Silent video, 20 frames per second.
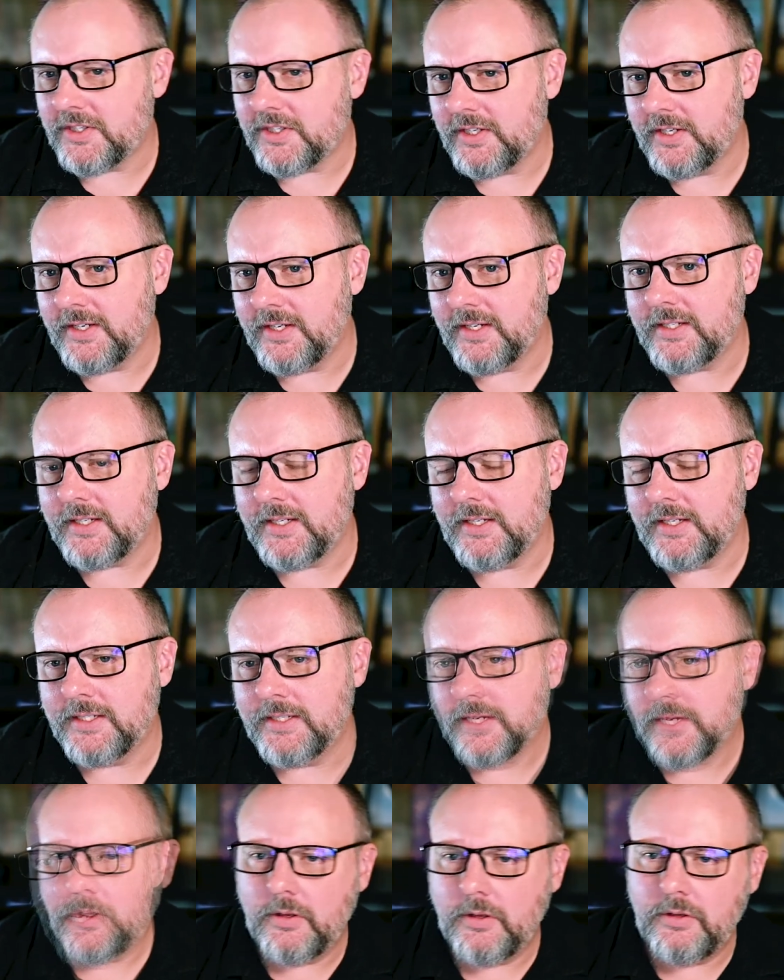things is
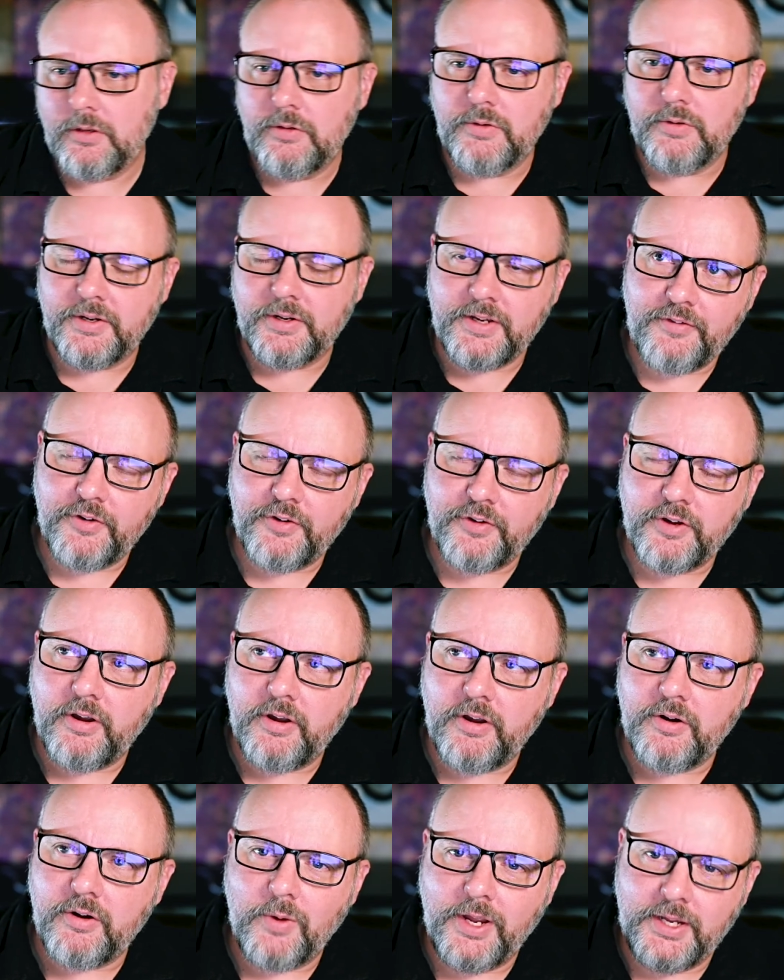you kind of figure
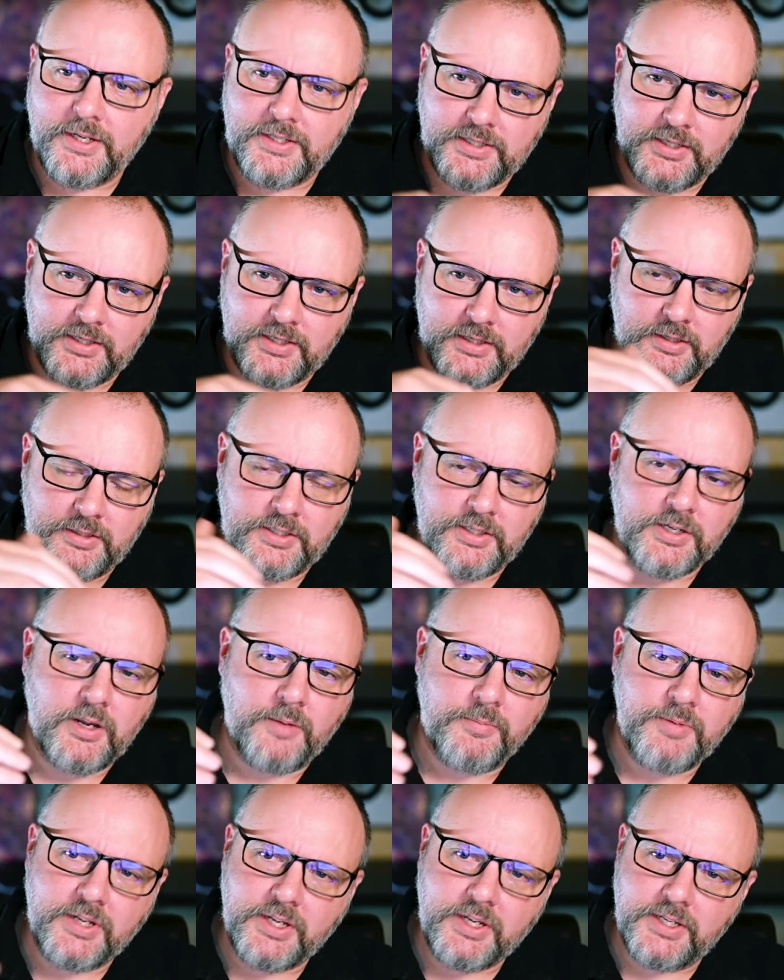out a way to
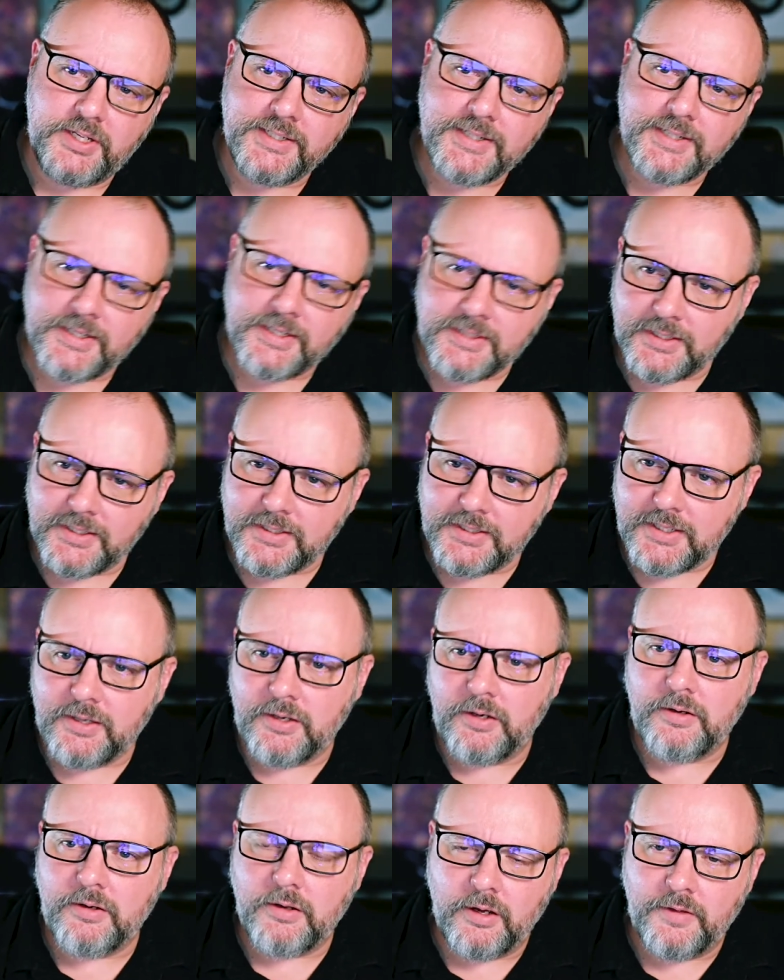come to consensus
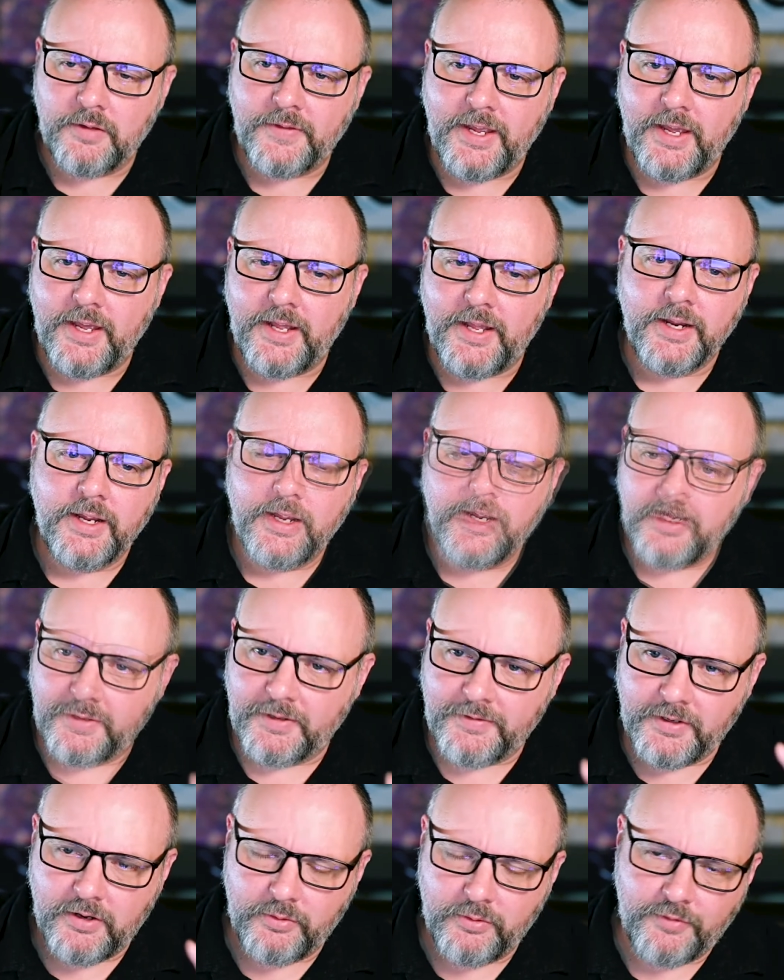on that and
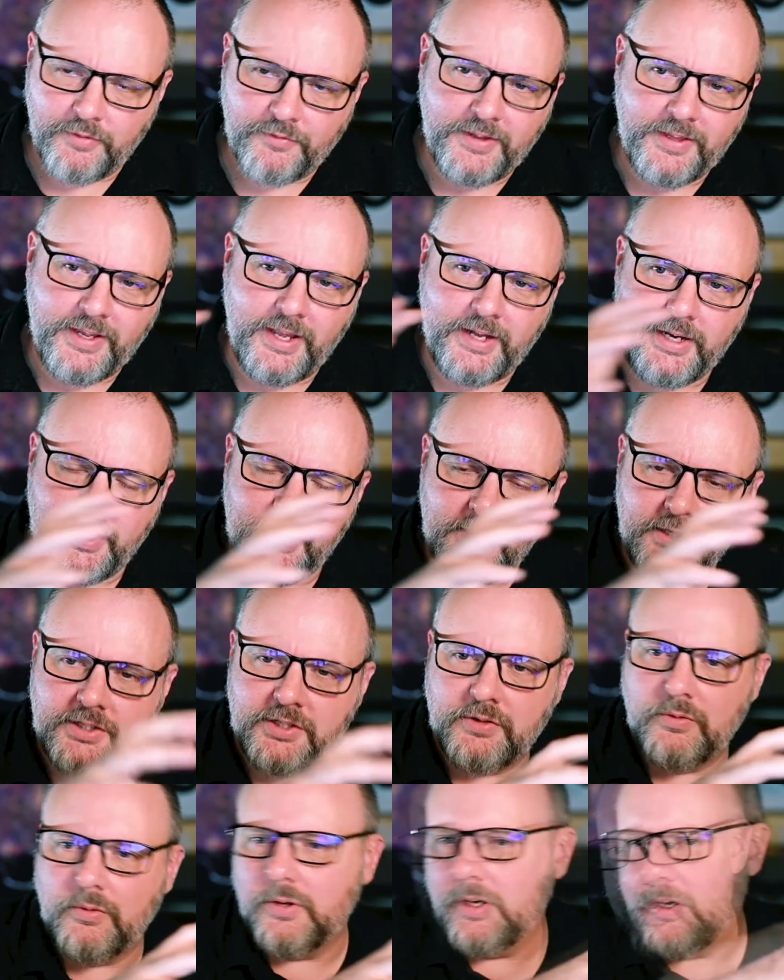then codify that
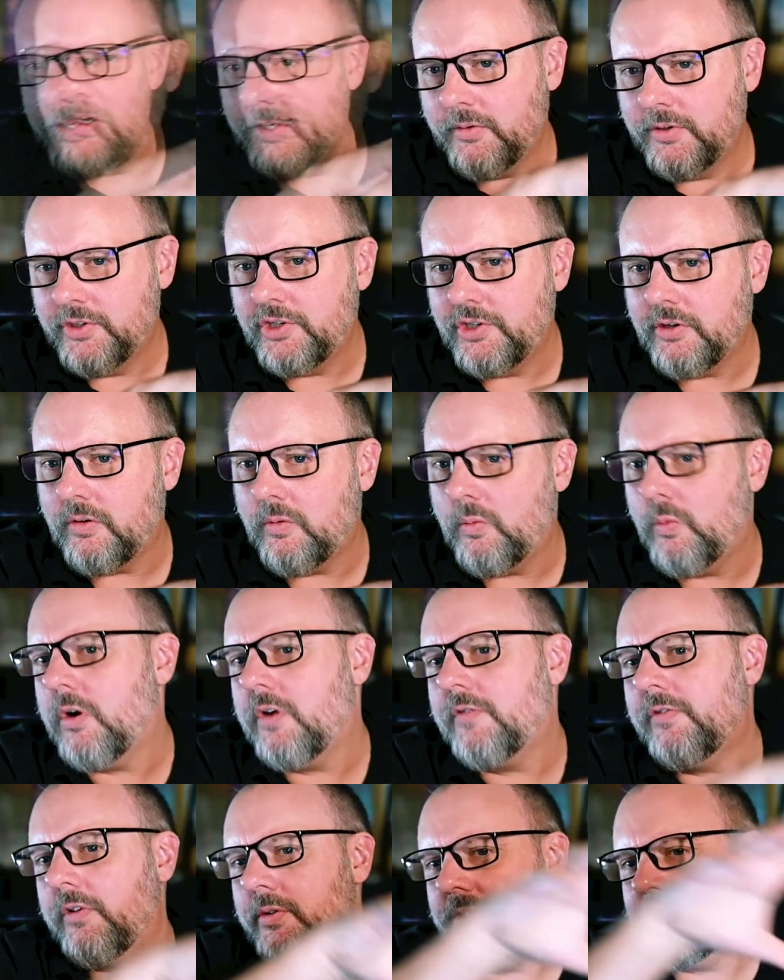into a Jira
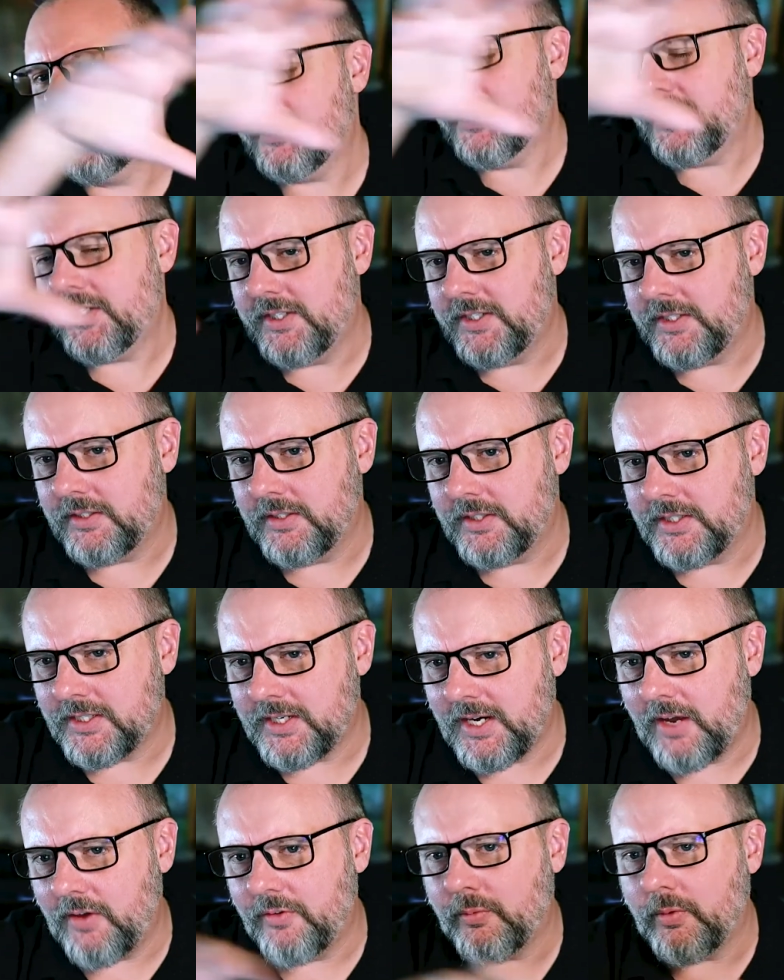workflow. So this is
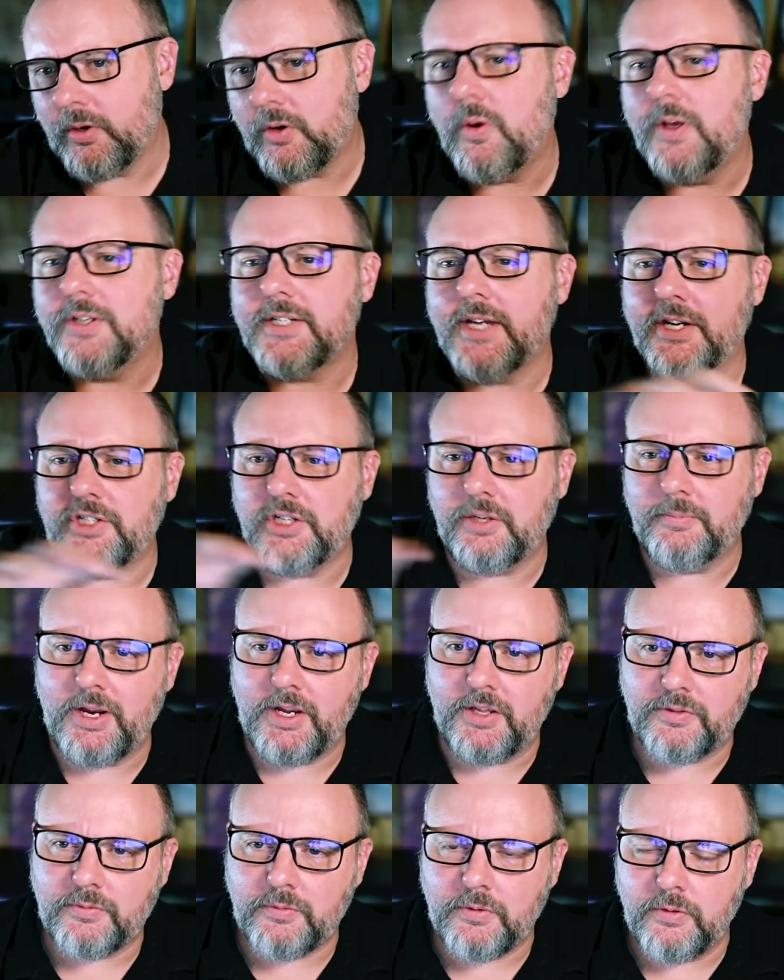how the requests actually make
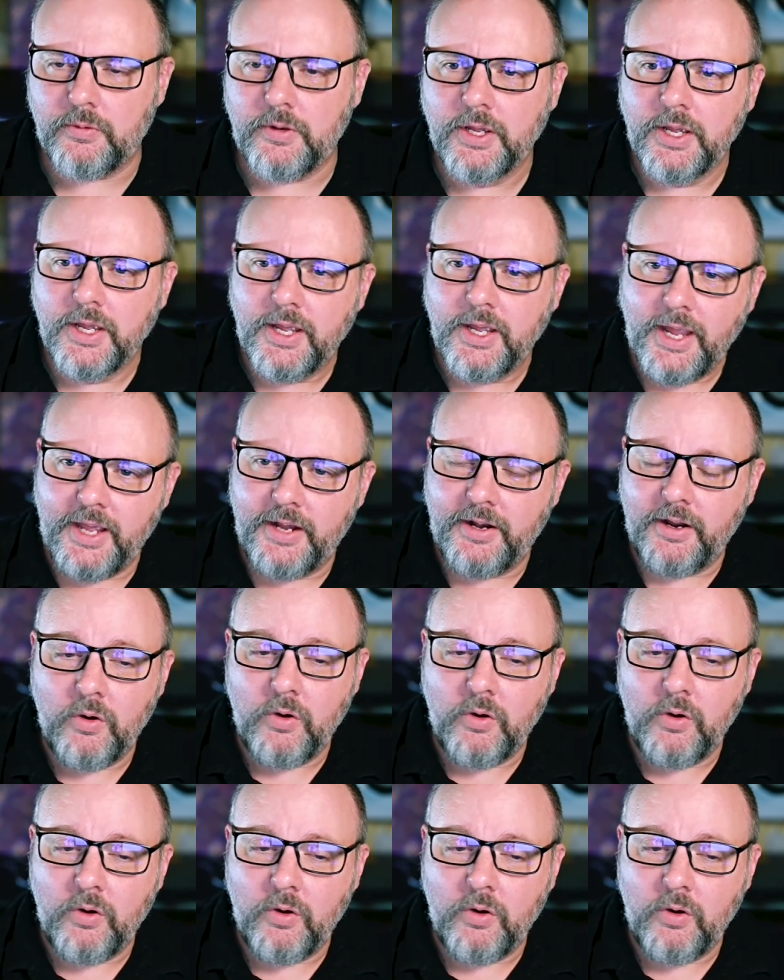it through. And